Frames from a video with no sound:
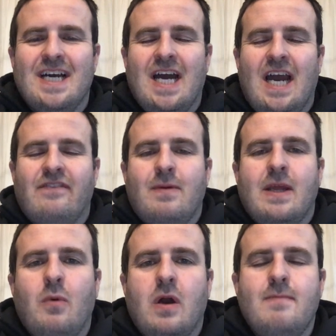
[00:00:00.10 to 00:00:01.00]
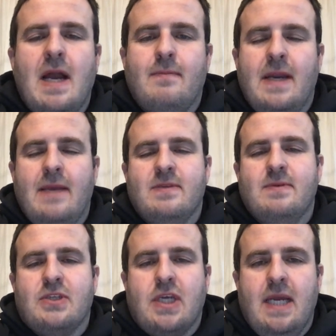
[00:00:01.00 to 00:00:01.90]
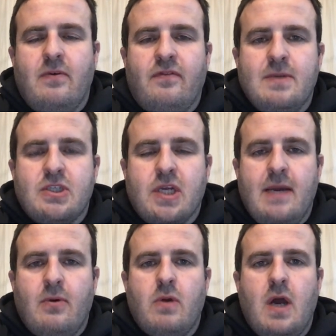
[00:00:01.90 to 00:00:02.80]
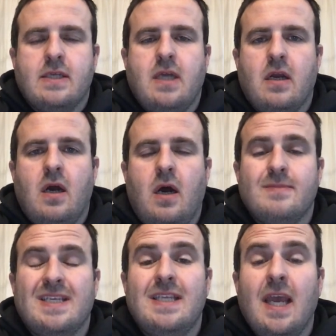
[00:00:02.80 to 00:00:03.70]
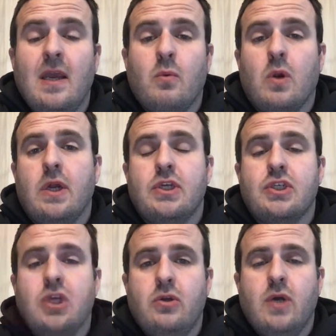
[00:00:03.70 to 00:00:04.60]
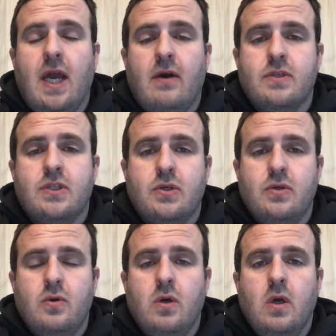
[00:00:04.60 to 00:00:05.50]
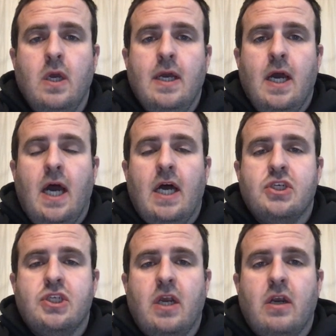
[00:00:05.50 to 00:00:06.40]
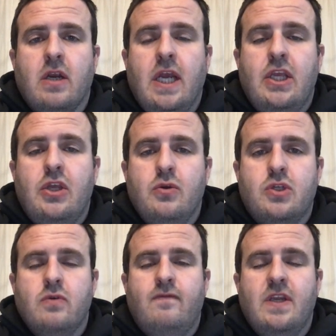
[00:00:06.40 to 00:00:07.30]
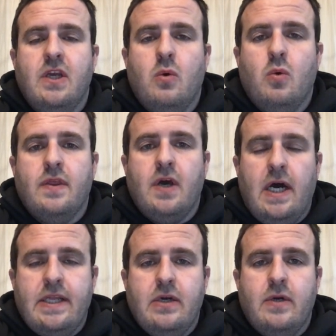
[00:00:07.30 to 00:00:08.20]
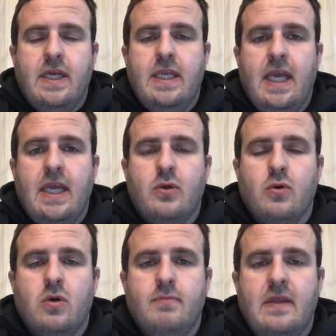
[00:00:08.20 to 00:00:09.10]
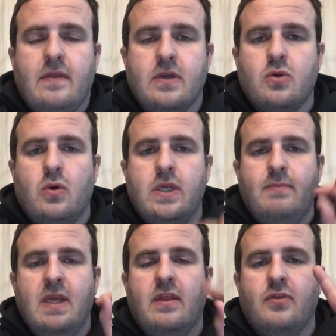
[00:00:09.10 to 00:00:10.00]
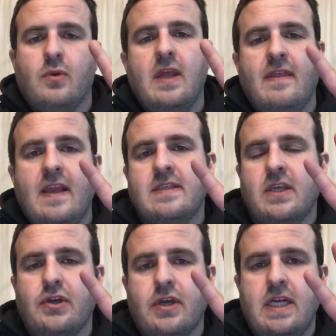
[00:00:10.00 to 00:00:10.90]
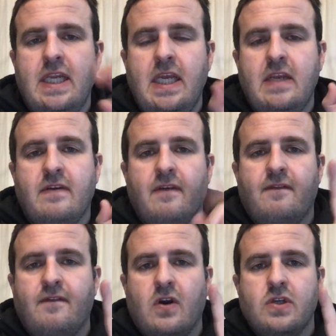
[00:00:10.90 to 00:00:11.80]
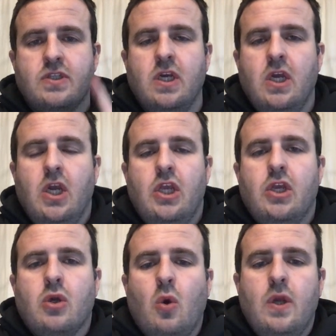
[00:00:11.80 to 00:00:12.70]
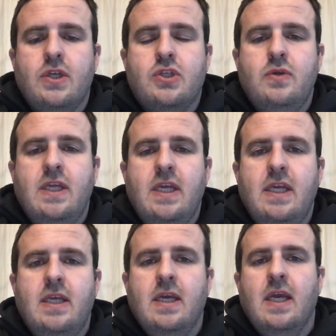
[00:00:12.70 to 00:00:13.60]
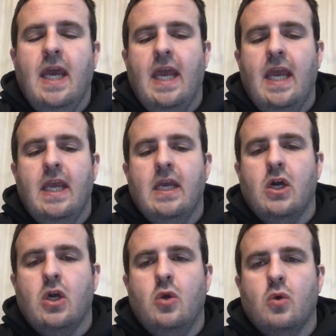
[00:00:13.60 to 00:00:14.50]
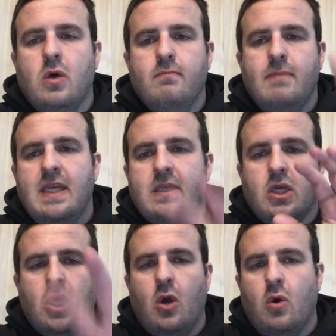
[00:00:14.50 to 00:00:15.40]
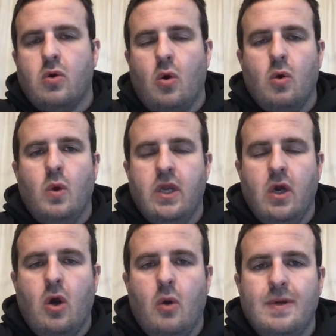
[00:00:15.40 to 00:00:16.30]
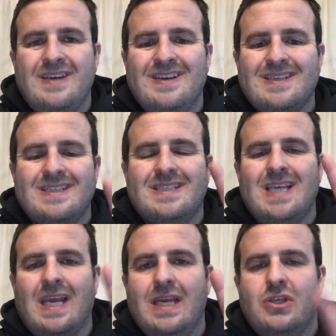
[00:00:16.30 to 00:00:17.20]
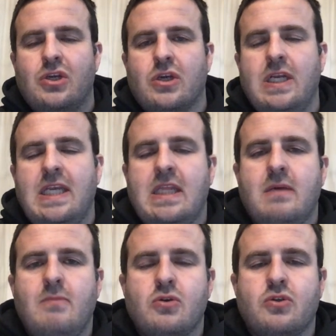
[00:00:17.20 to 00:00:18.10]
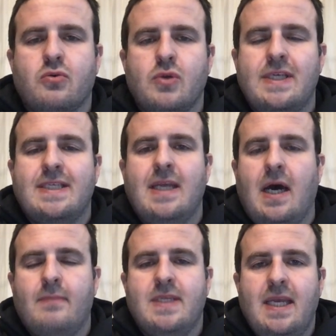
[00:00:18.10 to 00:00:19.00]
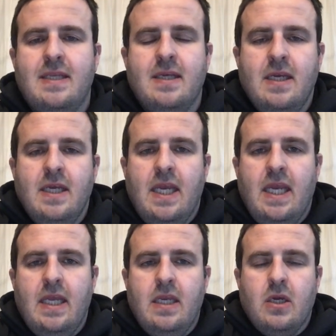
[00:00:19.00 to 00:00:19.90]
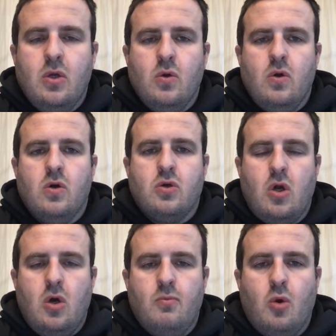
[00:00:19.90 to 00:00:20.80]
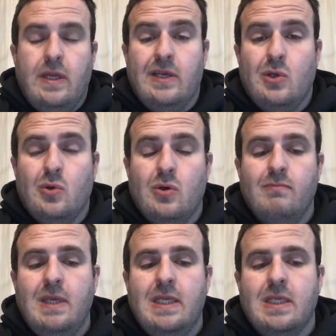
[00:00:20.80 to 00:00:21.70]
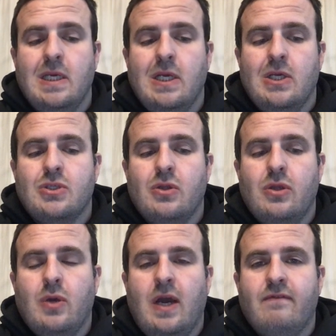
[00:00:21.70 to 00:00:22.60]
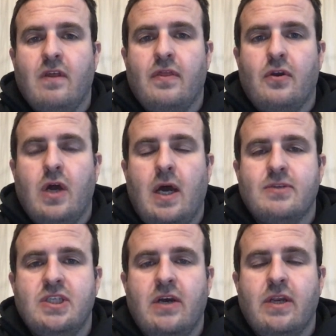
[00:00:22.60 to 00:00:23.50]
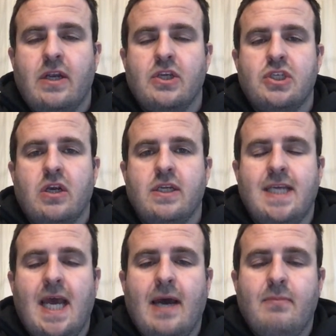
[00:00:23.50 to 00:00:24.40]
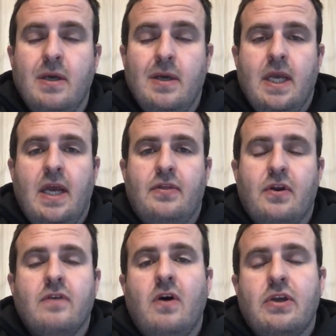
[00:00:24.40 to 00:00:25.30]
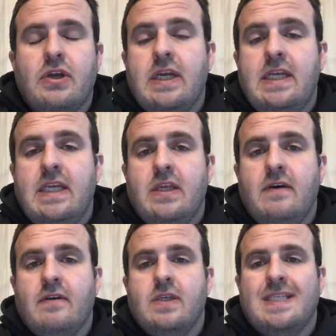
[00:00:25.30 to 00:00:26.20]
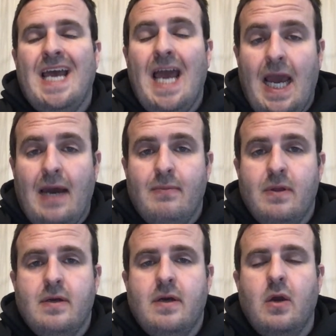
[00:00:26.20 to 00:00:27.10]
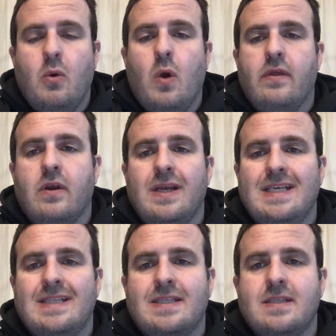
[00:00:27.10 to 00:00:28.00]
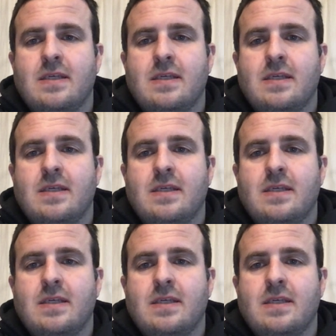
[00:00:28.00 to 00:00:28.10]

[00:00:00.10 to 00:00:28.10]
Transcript: Hi, everybody. Welcome back. My name is Mr. Campbell from MrCampbellRocks.com. Today, we're going to show you how to uh, share a YouTube video with audio in a Google Meet. There's going to be three things that you're going to need. First, you're going to need a Google Meet code or window open. Second, you're going to need the most recent update in Google Chrome or in Google Meet so that you have the third option down here to share a tab. And third of all, you're going to need the tab, whether it's